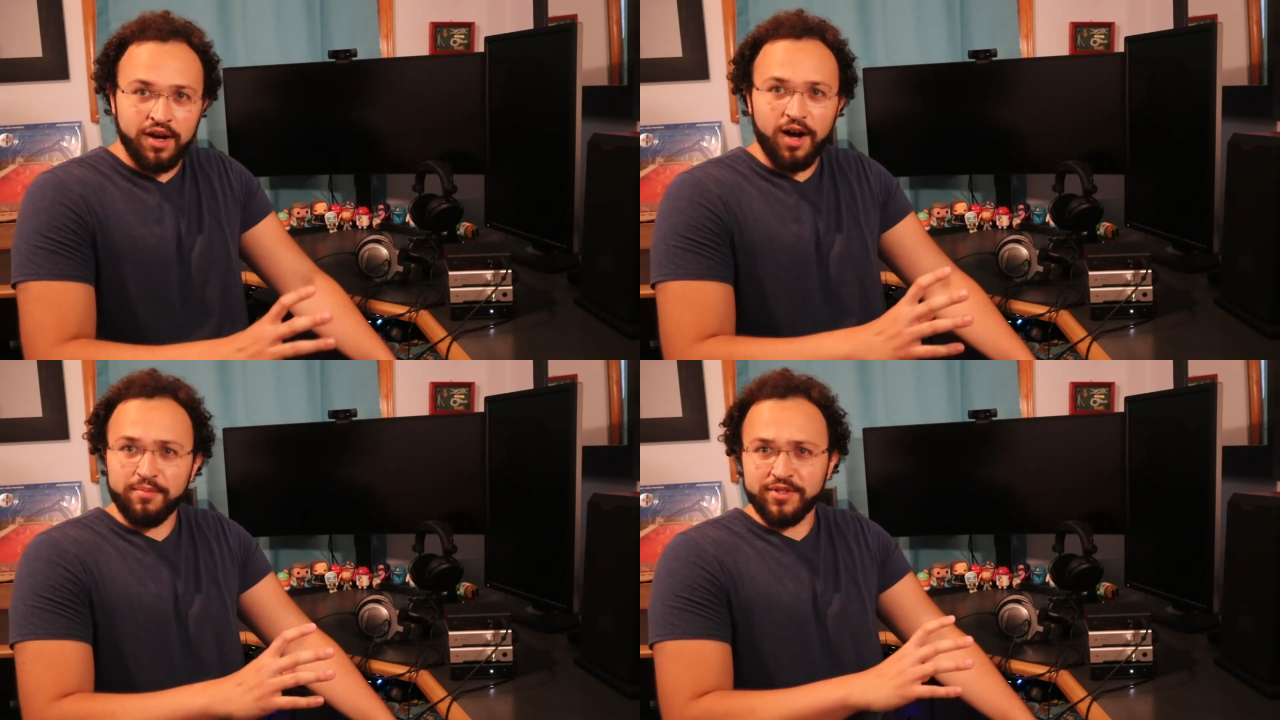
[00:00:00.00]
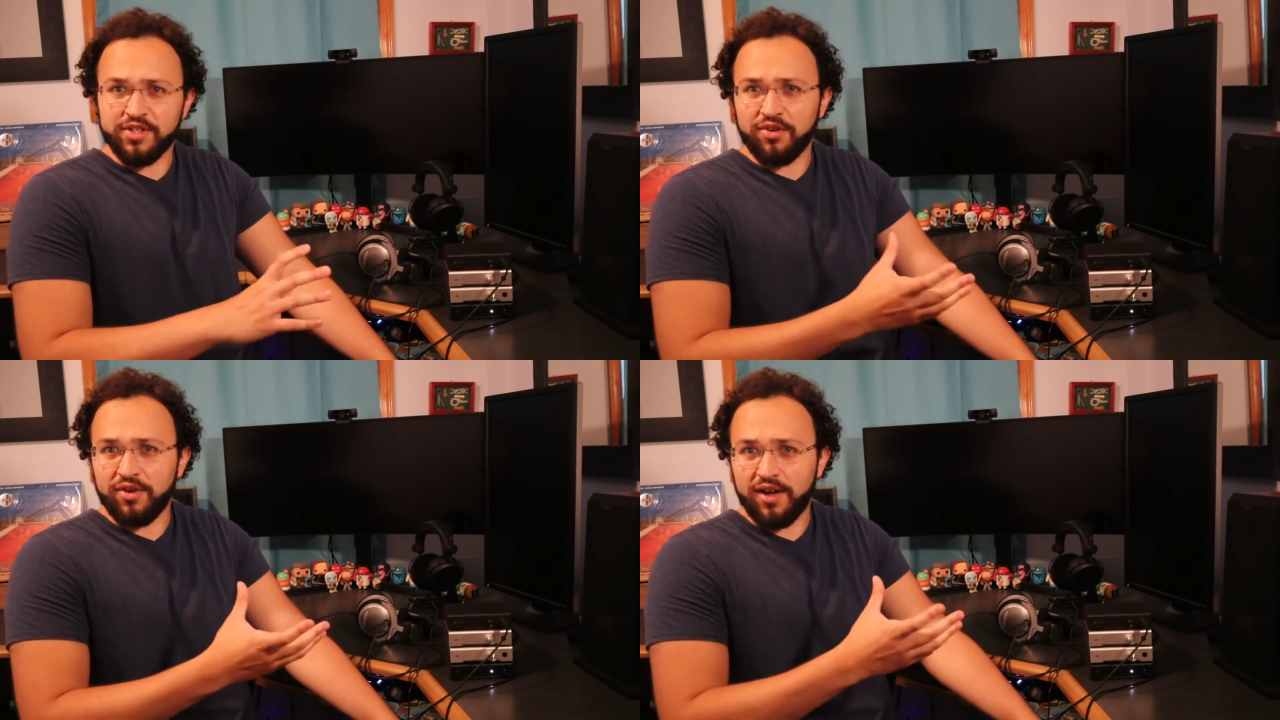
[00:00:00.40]
up
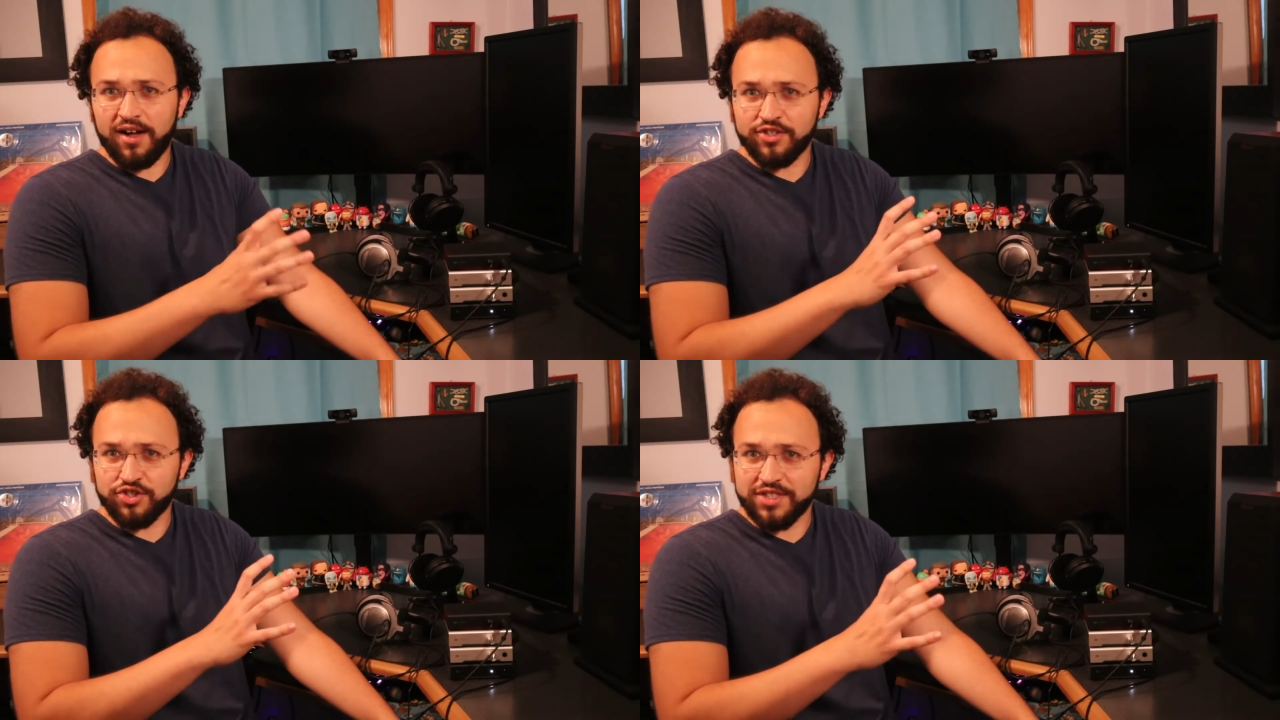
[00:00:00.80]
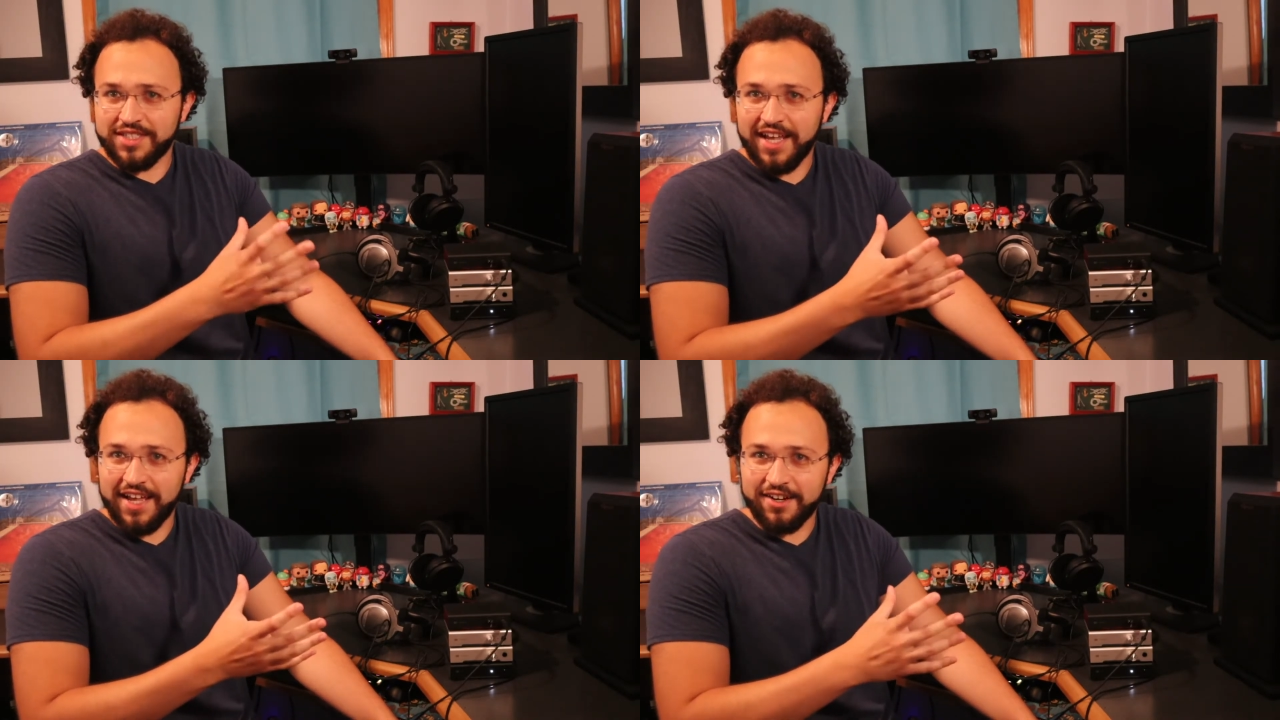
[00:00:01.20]
until
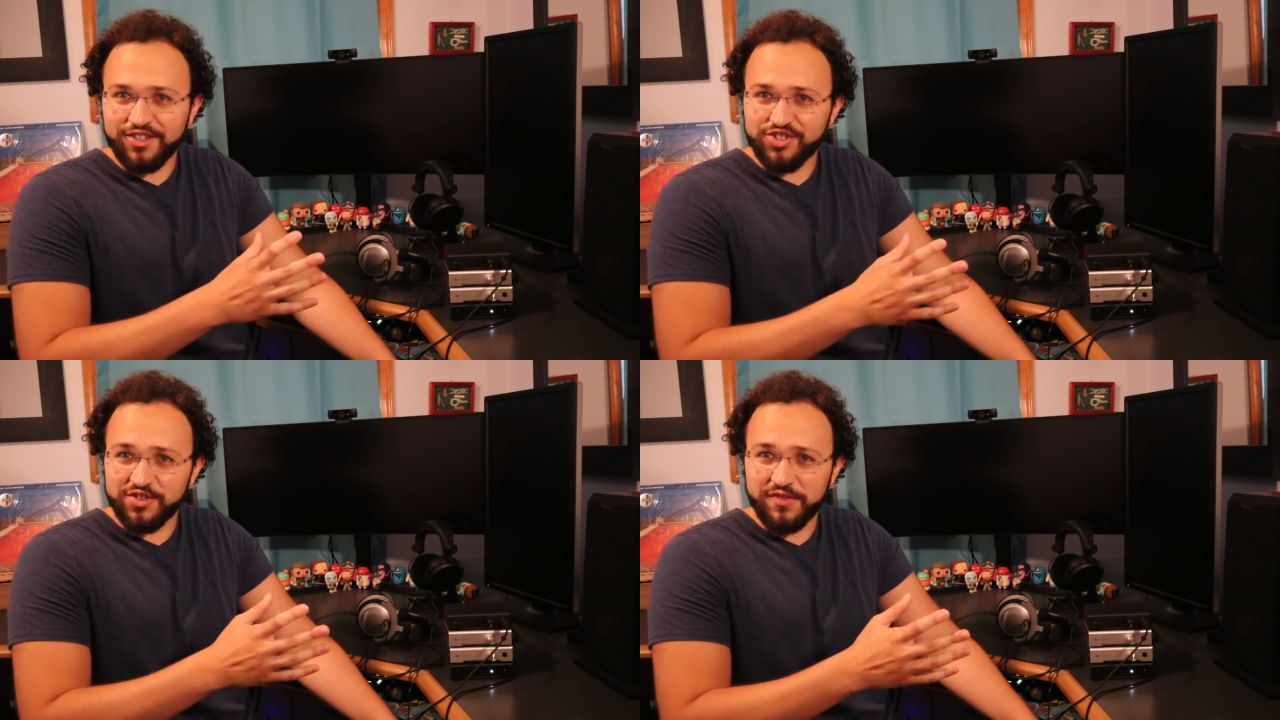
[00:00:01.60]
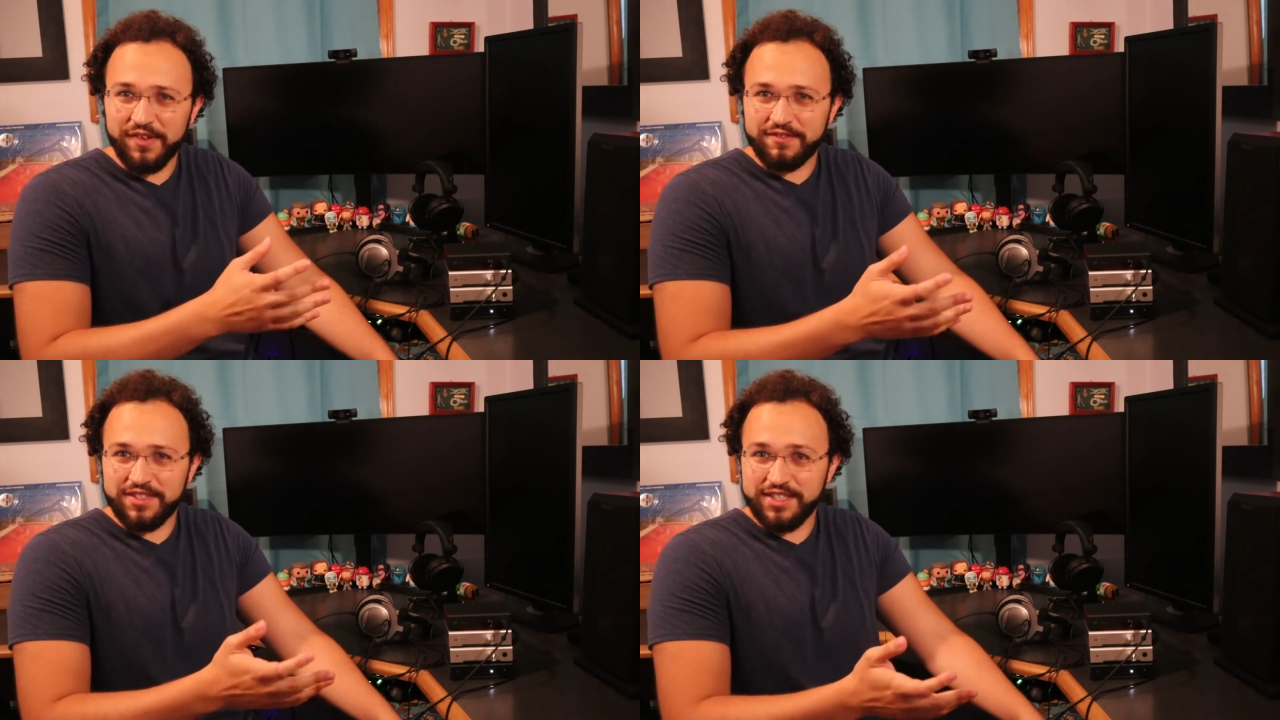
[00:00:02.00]
$110,
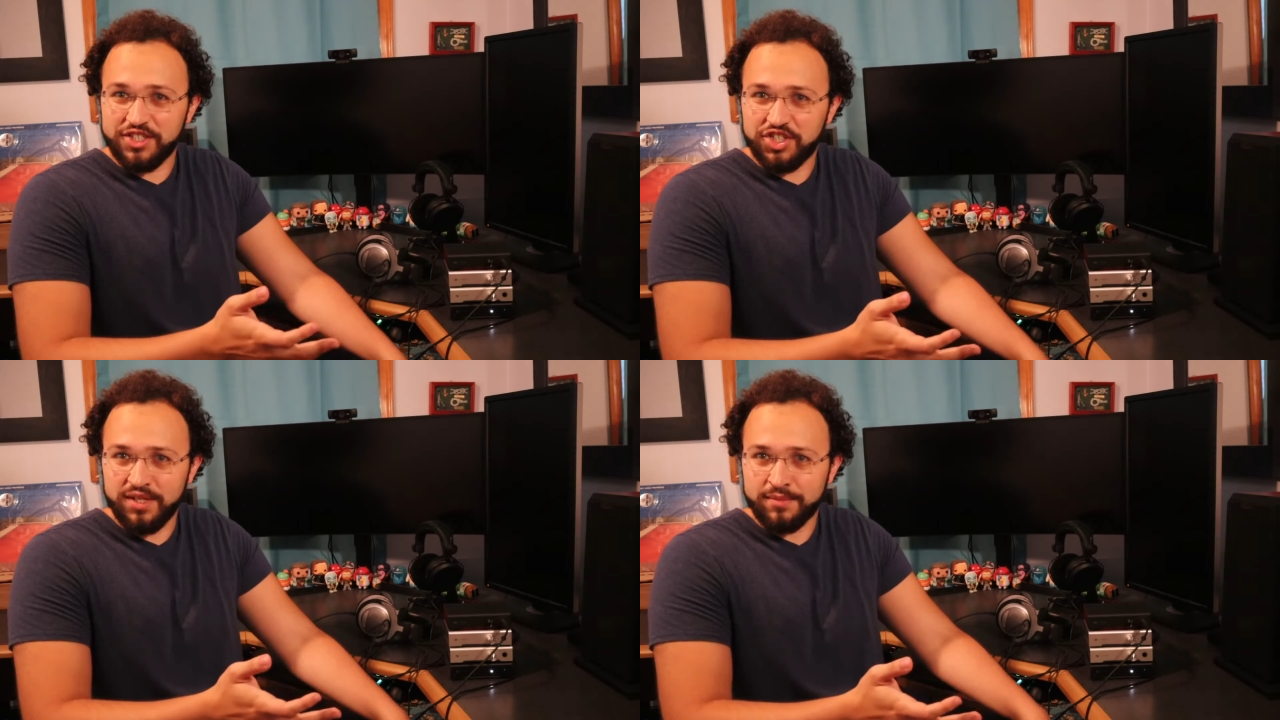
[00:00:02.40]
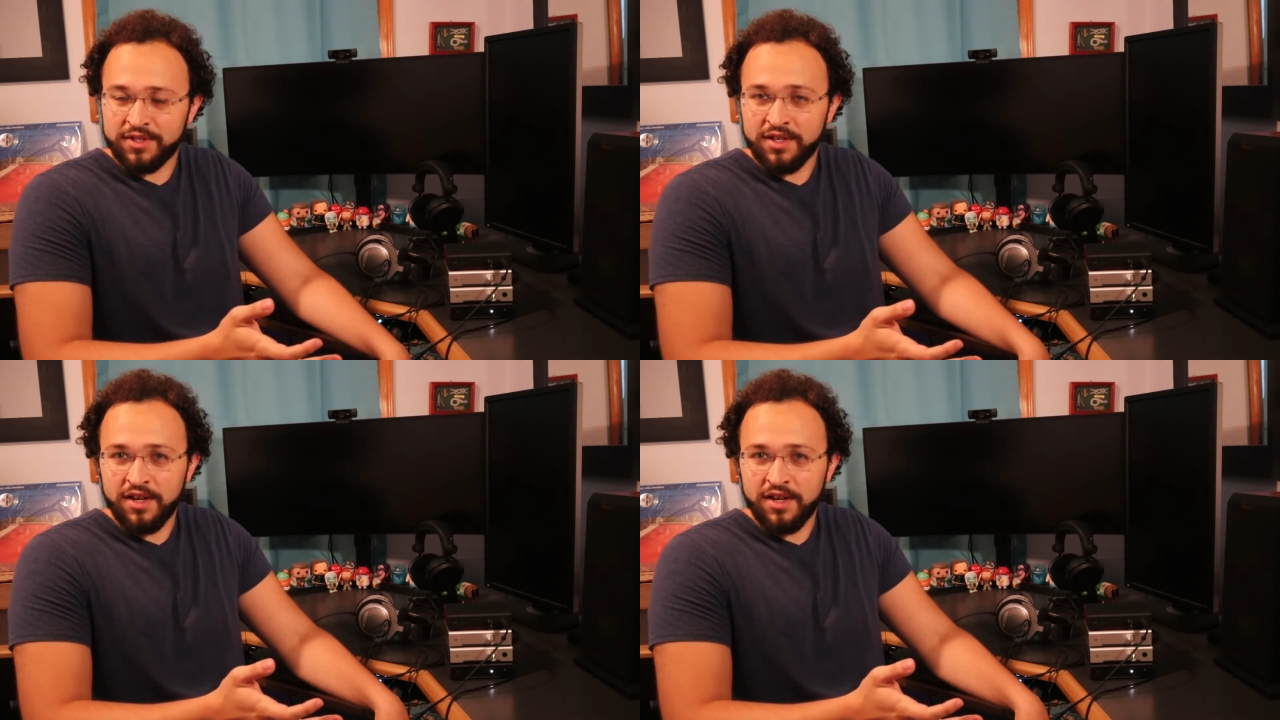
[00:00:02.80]
$115 shipped,